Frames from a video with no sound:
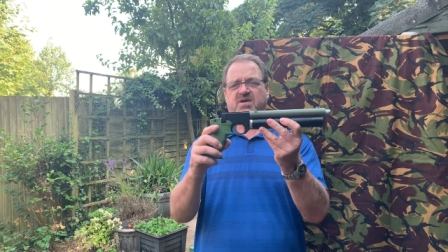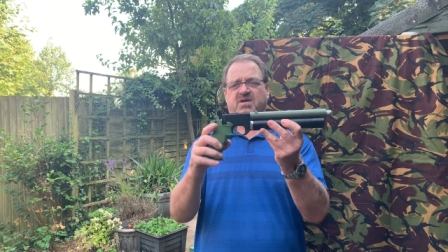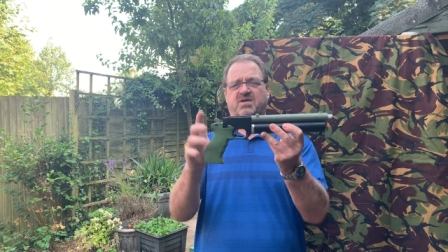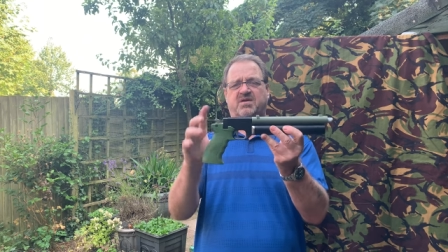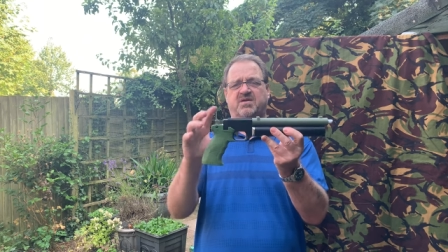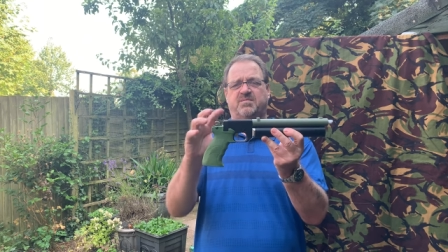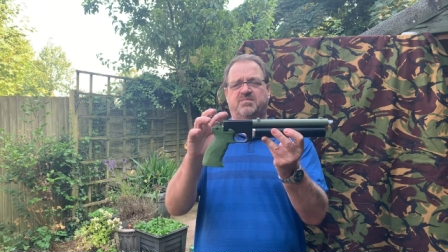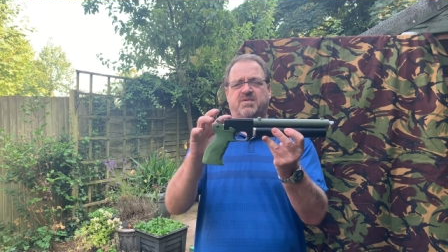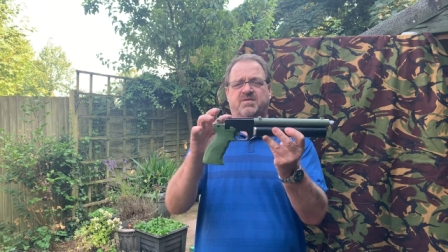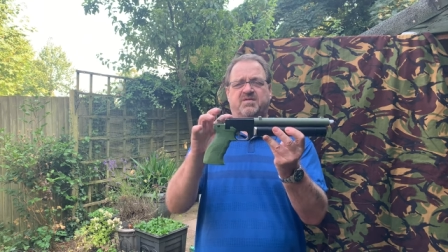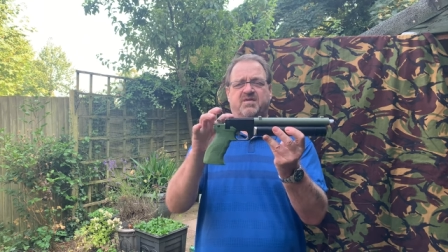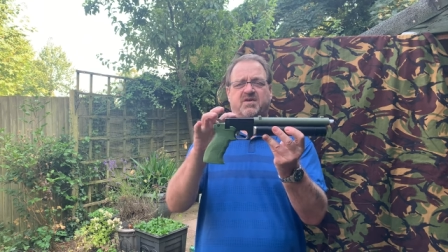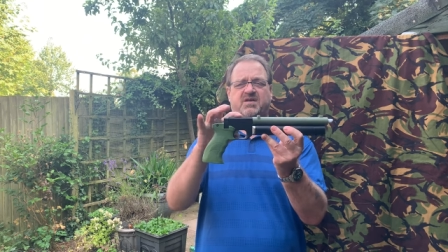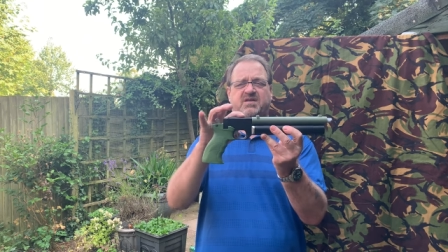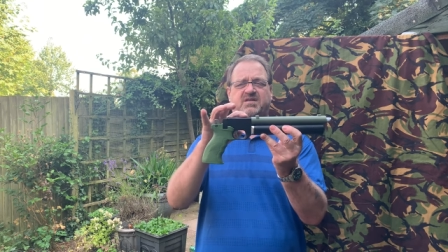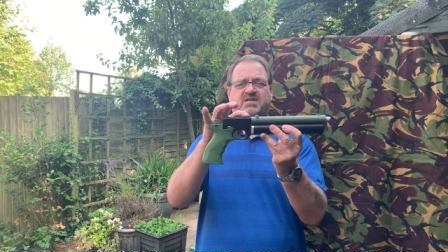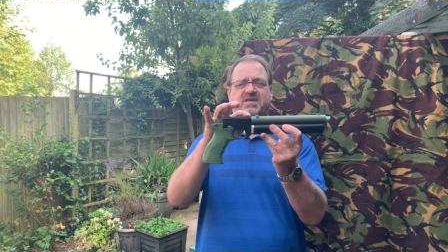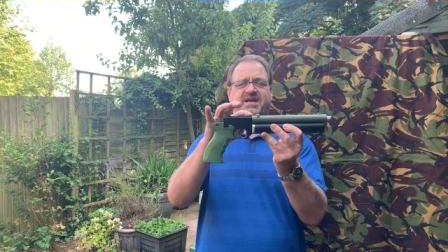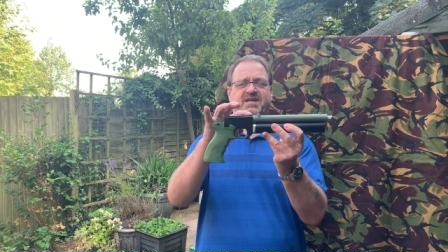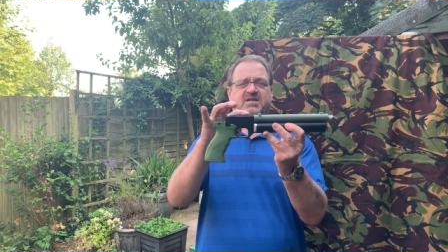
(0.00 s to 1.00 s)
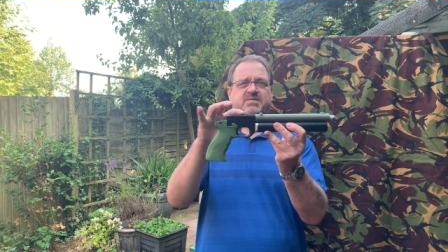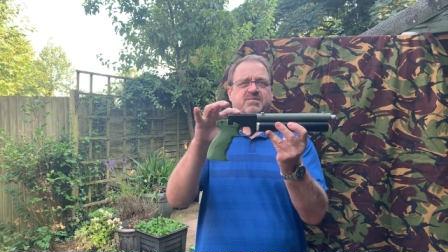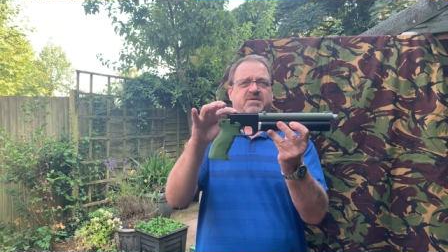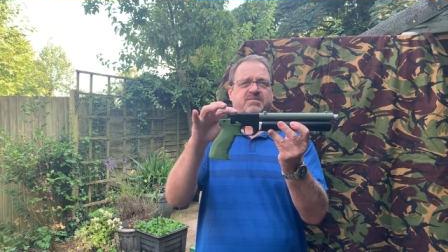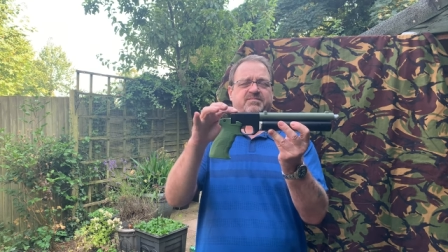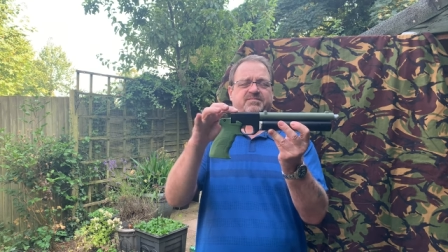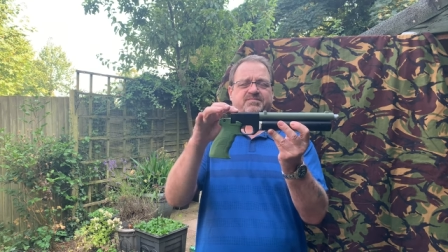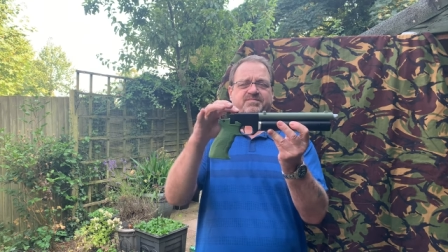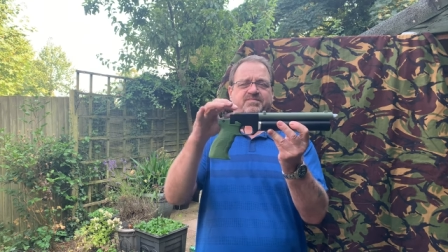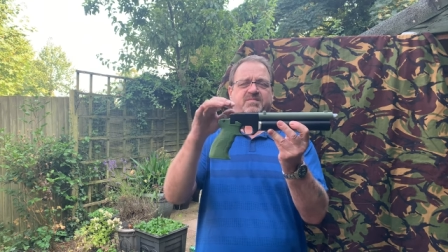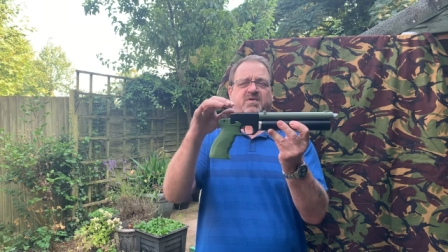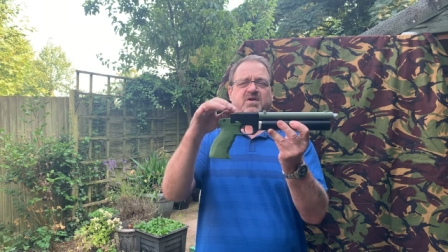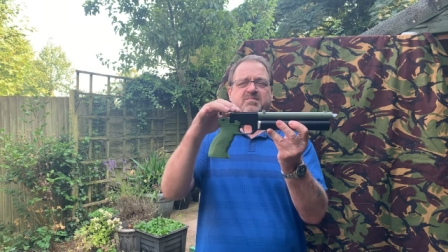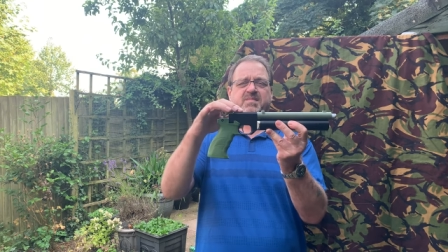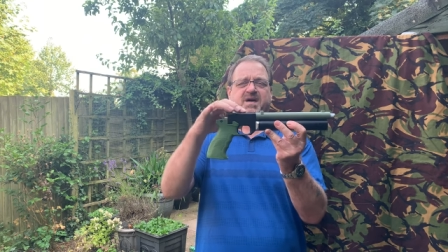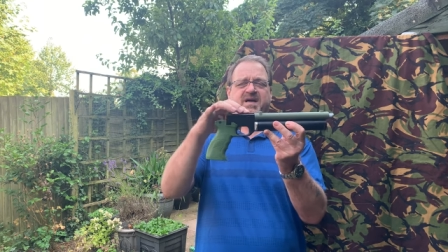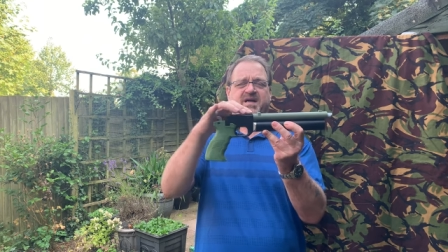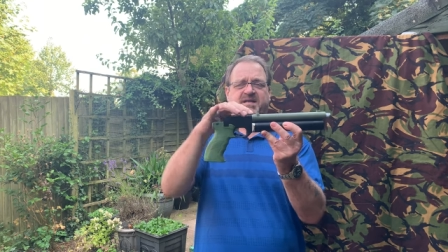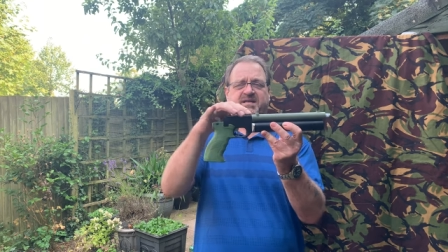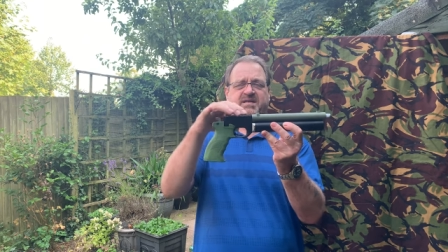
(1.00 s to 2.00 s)
Um, I've got an attachment I
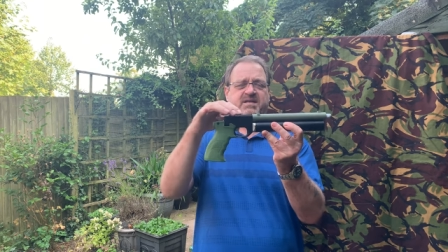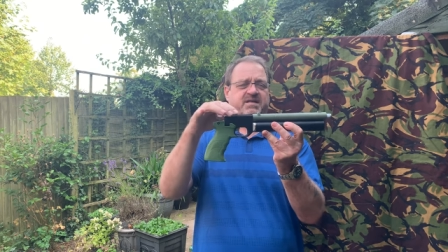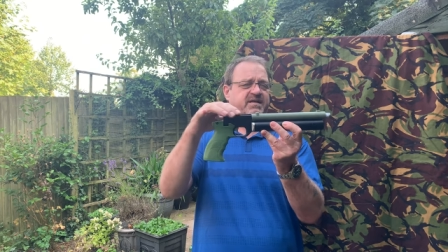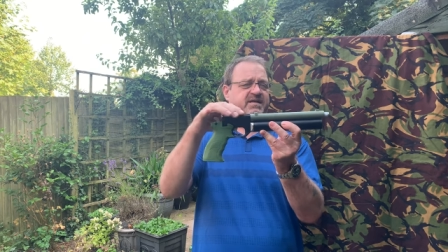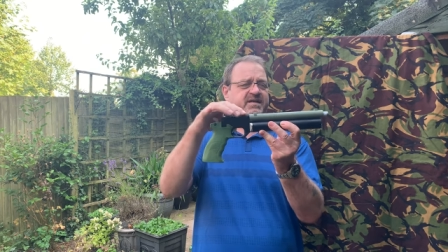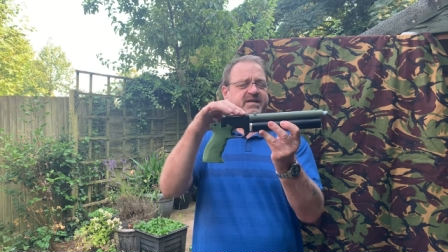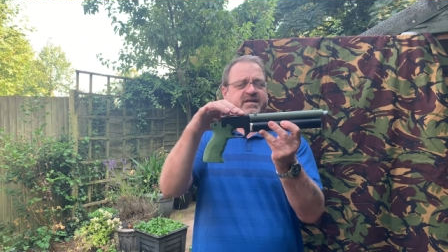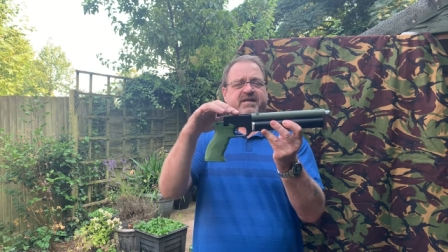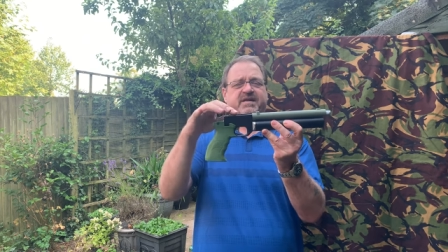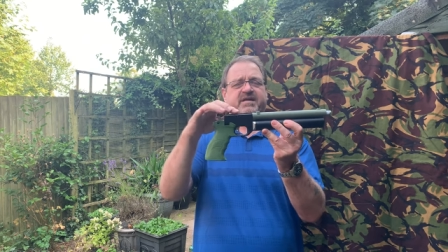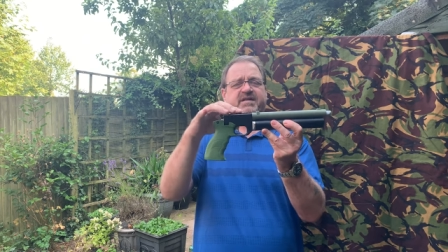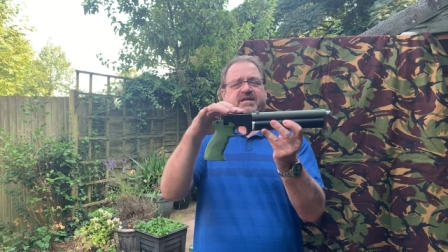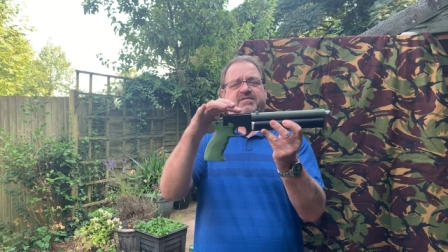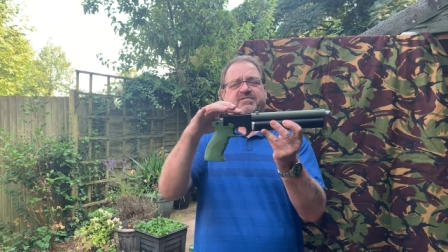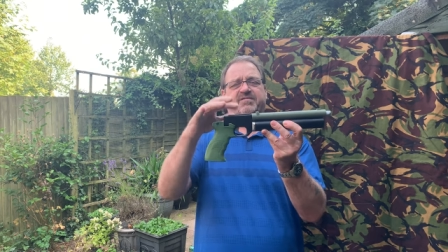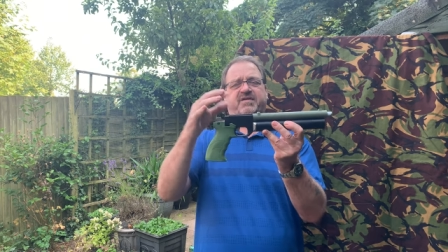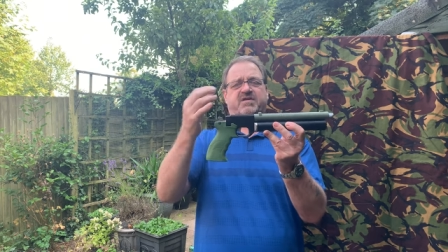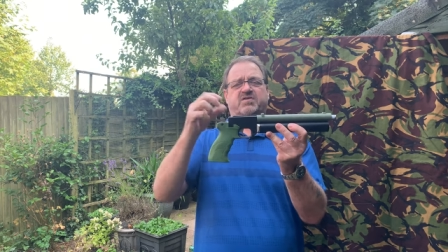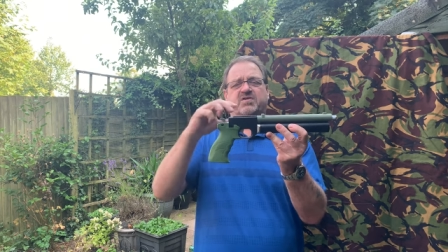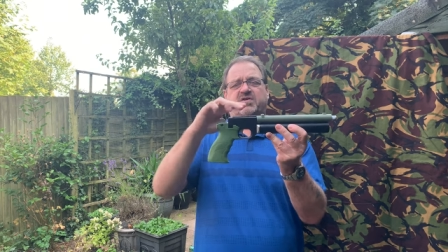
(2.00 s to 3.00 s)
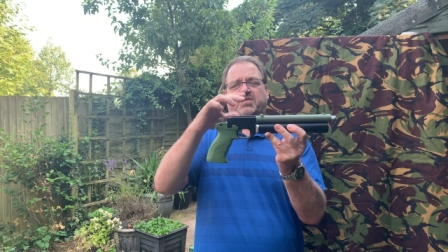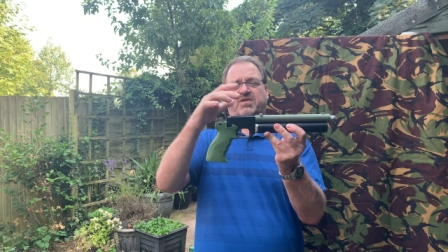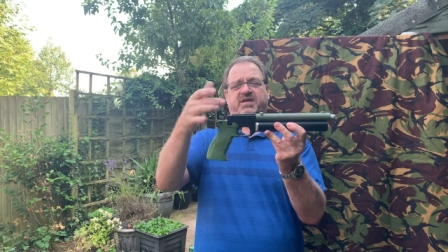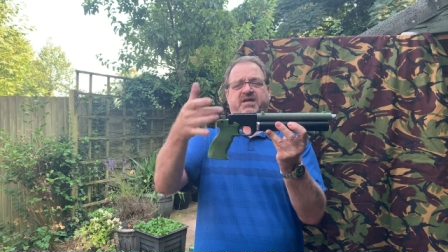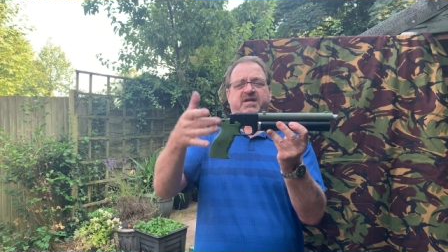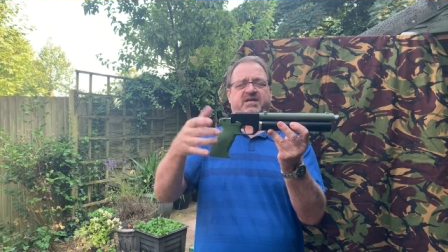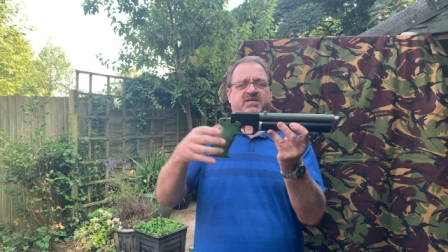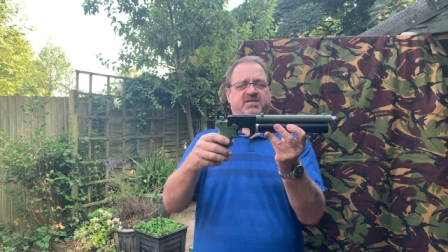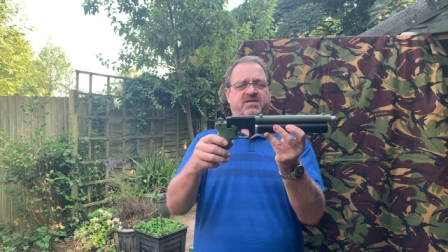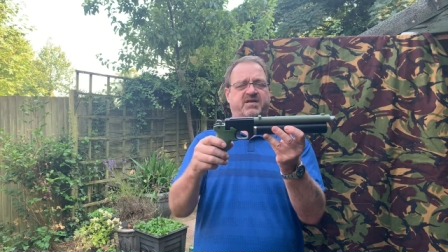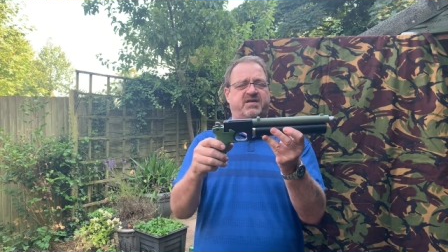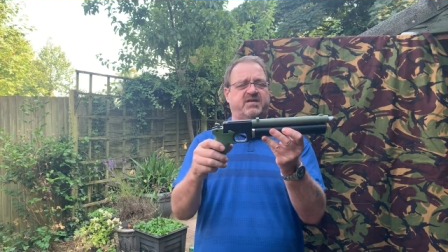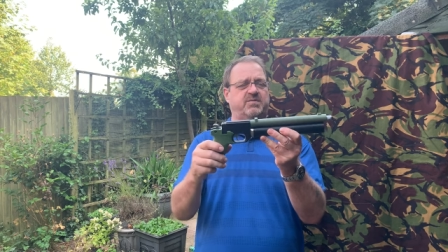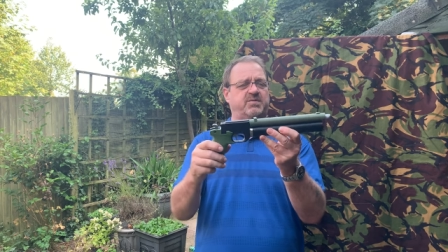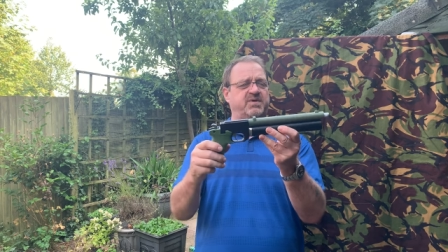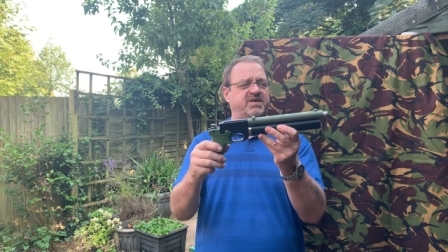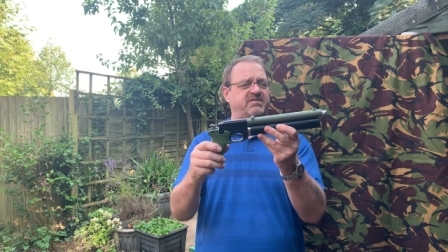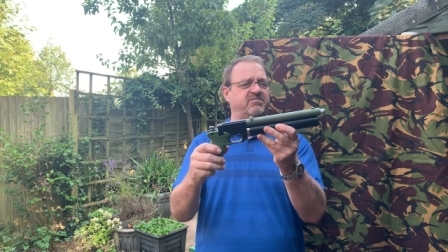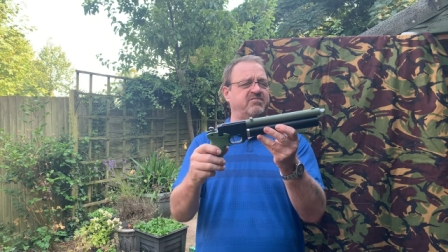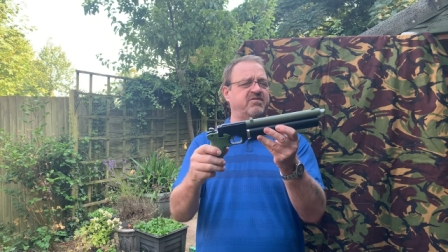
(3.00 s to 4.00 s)
made that fits on there to take the
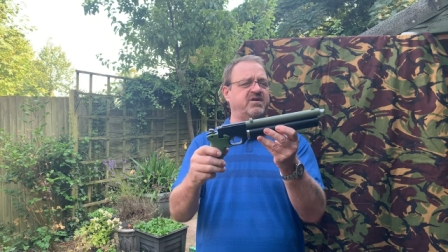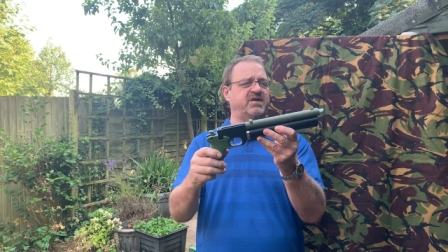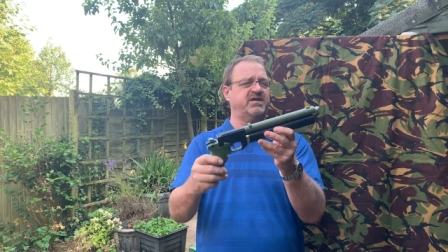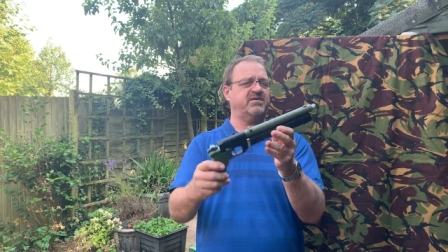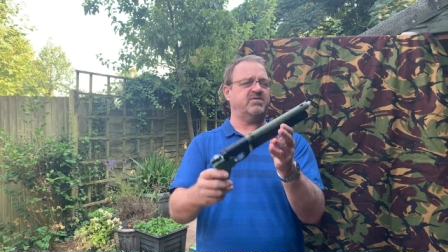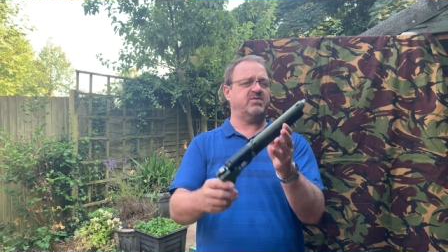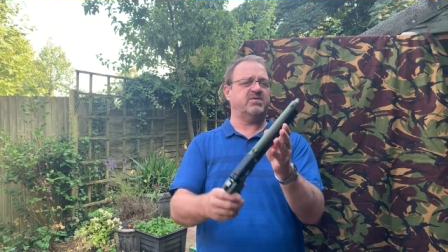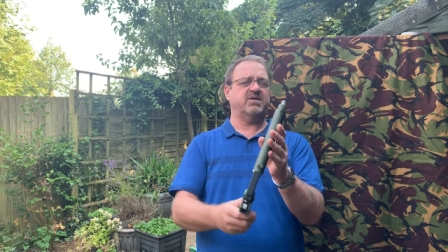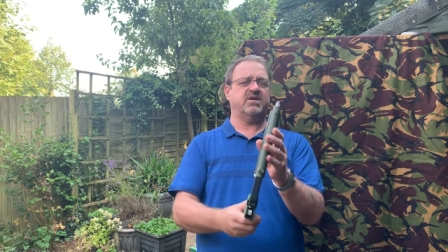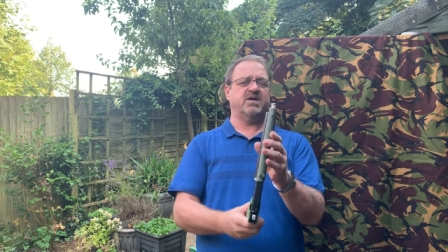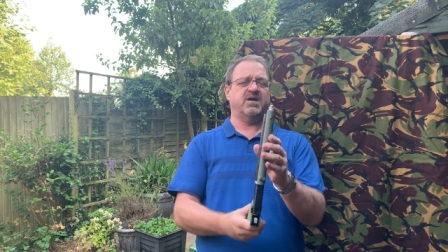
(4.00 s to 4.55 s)
weaver rail.